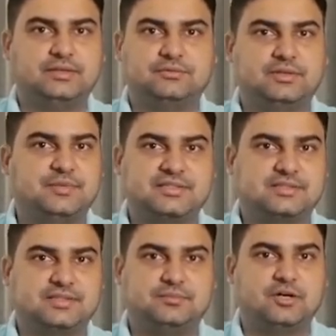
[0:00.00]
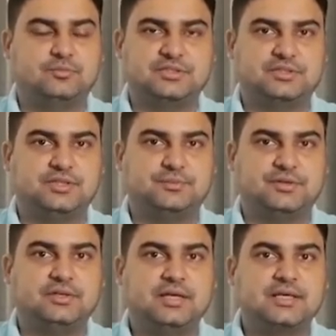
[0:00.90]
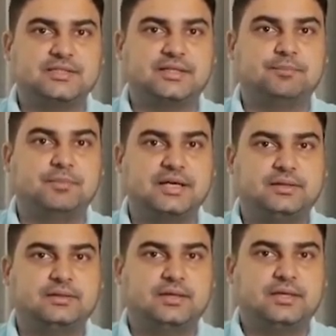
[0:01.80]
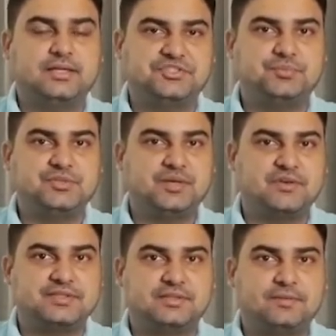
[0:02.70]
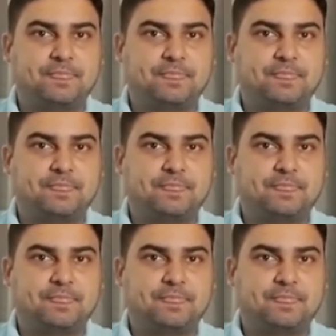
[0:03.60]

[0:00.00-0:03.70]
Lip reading: It will remain the same how much deep it will sink. But in a ship shaped vessel,